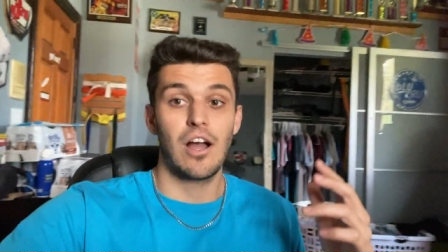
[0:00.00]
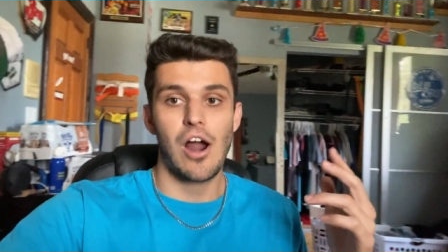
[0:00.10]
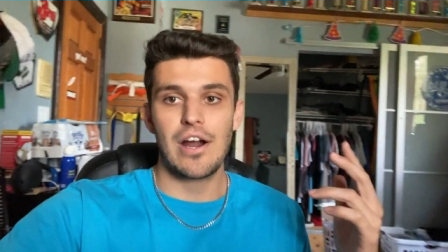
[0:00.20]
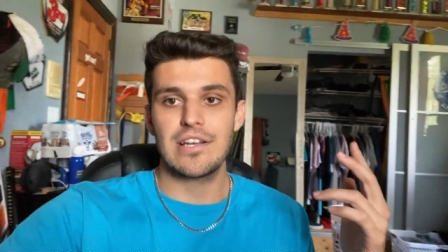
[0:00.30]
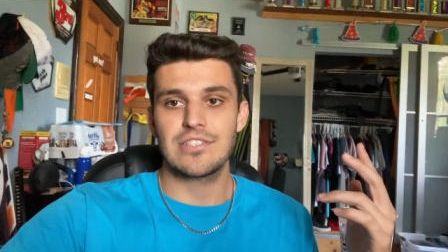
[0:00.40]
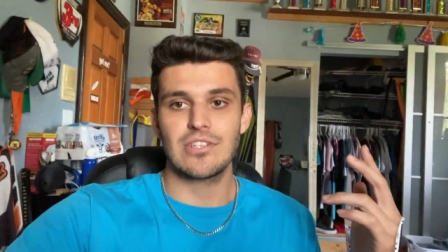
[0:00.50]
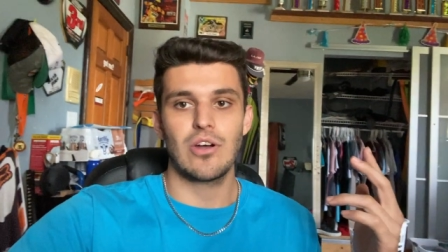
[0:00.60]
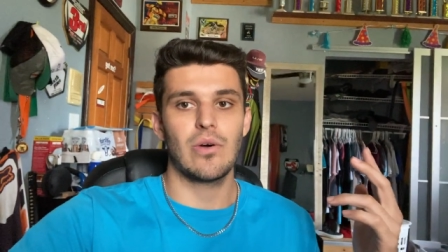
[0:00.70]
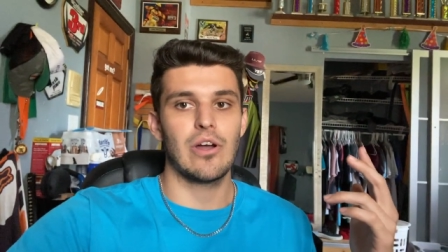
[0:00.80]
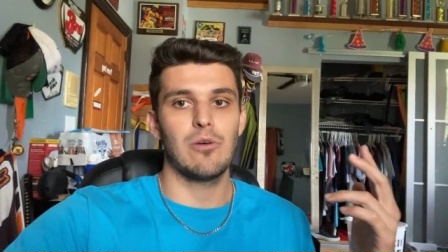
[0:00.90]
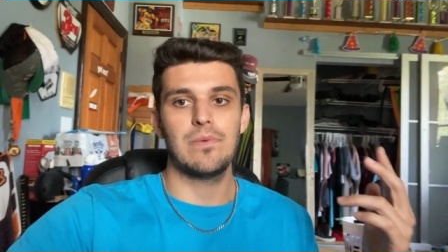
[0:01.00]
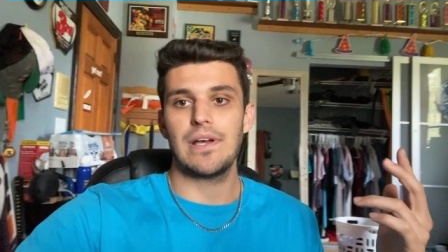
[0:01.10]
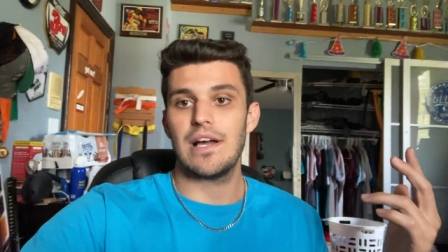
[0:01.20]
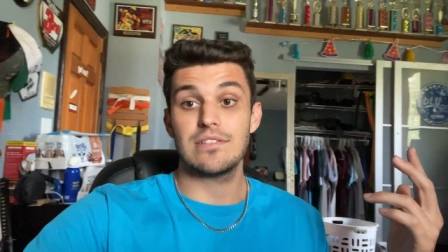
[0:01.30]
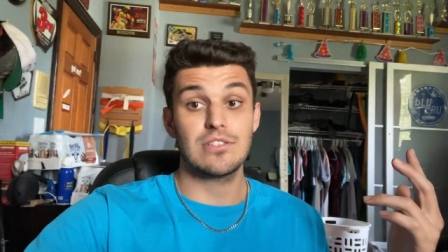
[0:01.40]
all right, so I hope you
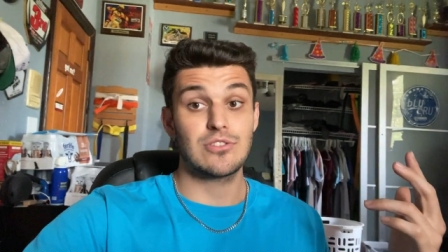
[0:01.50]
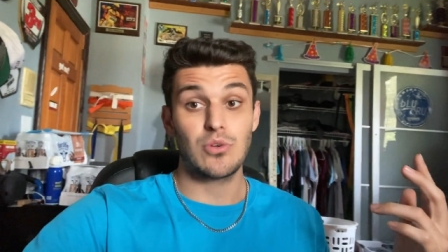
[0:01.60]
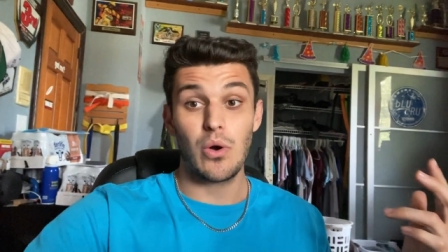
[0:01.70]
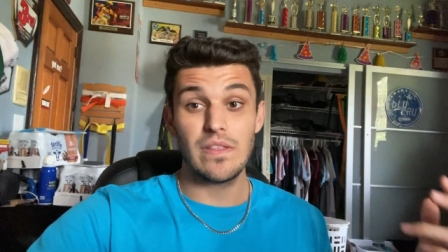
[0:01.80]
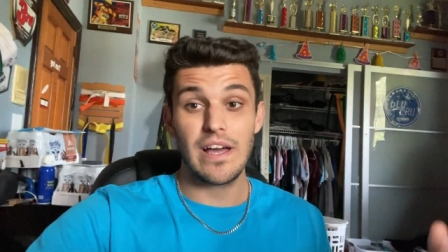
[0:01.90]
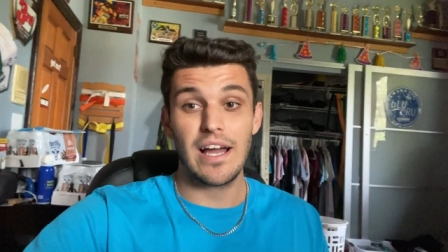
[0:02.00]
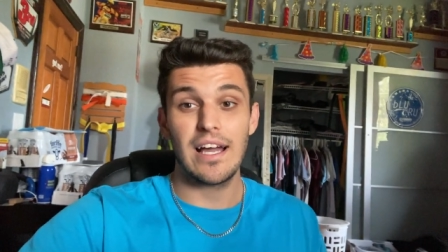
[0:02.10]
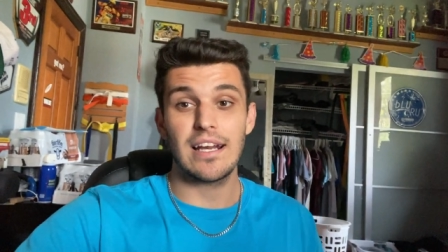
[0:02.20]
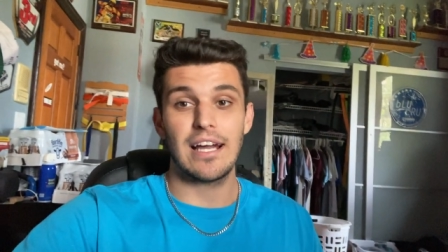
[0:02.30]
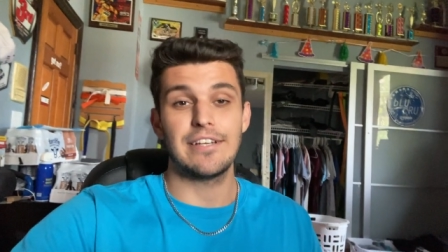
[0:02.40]
guys enjoyed that.